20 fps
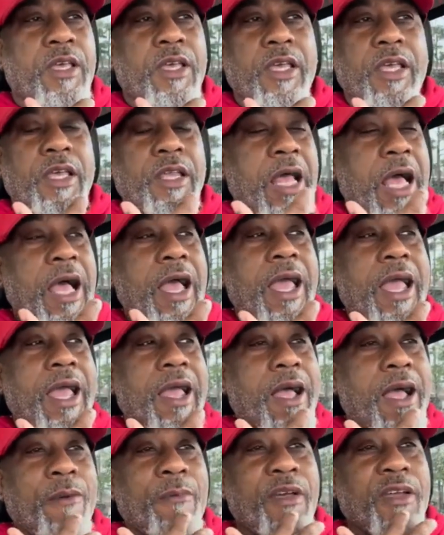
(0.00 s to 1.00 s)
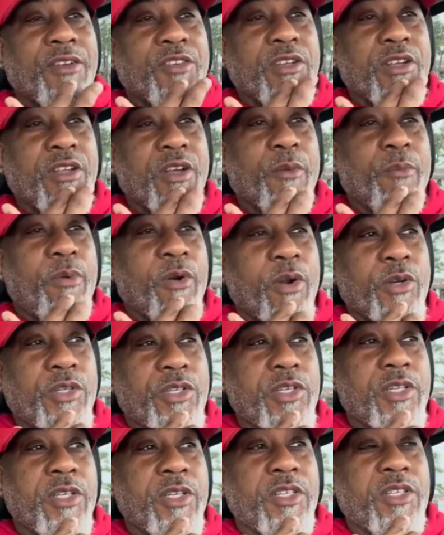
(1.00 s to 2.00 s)
And I, am actually a
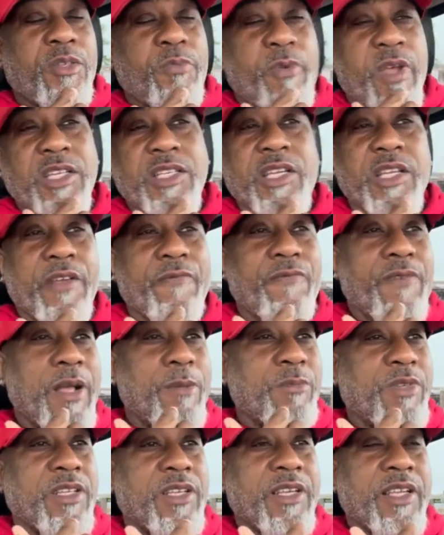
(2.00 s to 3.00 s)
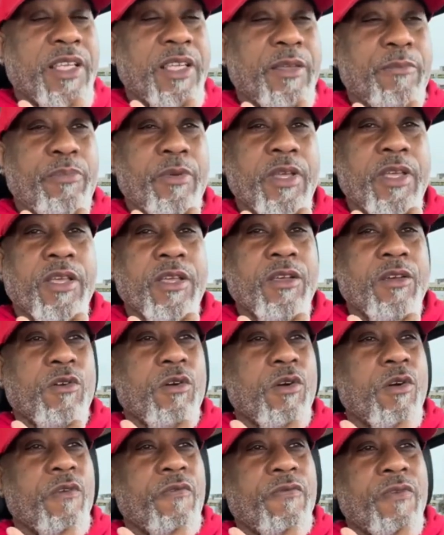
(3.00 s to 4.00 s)
person, especially if I'm sleeping
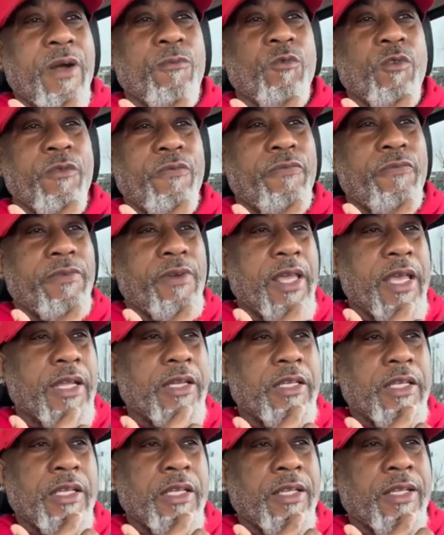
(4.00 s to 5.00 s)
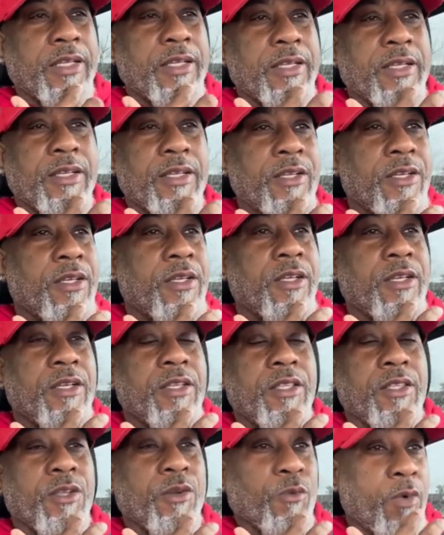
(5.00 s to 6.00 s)
or if I'm
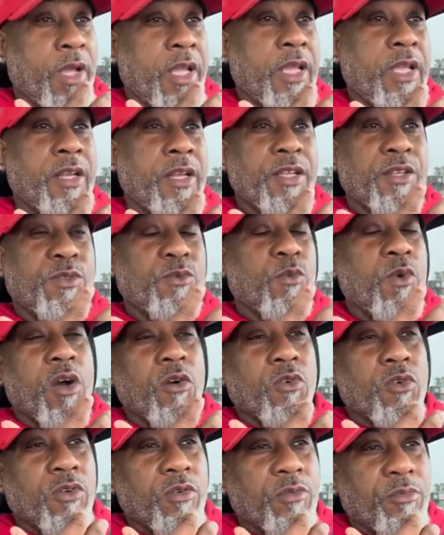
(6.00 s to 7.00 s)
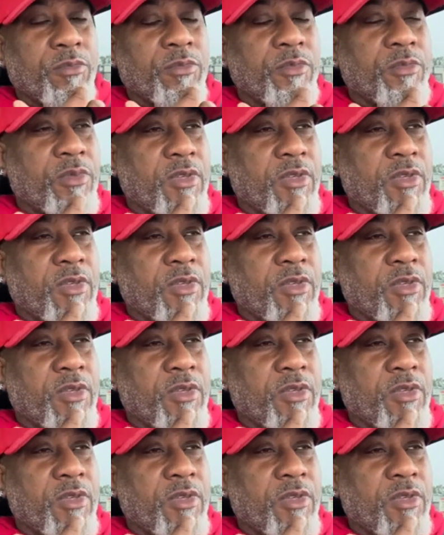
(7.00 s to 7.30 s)
reflecting, the rain is welcome.